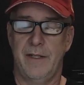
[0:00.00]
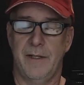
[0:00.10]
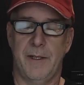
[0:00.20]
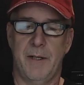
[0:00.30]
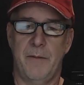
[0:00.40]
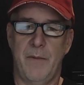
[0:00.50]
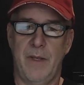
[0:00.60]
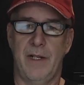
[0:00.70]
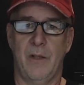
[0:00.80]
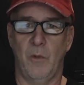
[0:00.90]
um,
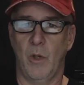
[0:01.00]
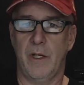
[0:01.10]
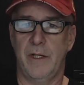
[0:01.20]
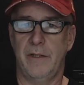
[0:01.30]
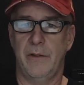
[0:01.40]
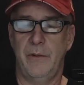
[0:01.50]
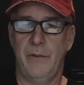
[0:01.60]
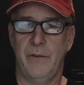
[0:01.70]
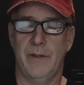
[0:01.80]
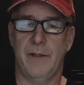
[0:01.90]
and I'll work on
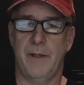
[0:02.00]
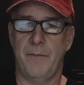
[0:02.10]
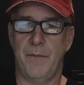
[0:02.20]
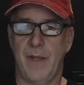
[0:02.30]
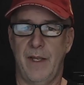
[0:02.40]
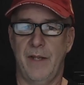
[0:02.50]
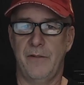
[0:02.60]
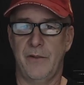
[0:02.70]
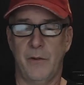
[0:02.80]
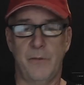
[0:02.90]
those. Um,
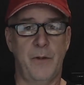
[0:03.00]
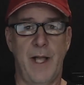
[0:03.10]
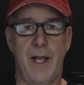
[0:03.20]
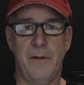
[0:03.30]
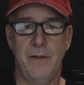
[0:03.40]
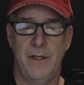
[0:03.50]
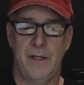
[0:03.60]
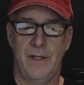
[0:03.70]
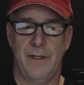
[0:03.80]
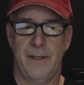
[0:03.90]
and so for now,
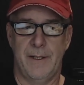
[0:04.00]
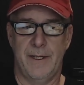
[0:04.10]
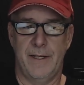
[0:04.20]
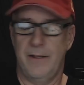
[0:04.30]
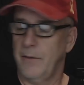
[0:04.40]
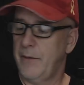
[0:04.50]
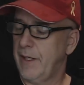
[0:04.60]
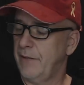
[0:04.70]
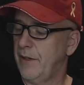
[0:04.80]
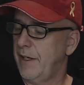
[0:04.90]
uh, I don't think
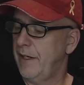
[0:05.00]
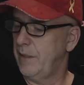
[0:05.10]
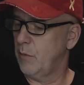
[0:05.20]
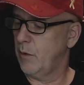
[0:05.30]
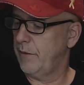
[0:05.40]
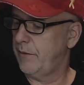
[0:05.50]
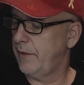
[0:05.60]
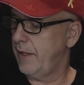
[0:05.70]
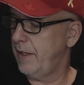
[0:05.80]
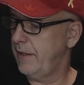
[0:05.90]
I've got anything more to
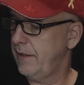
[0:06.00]
say.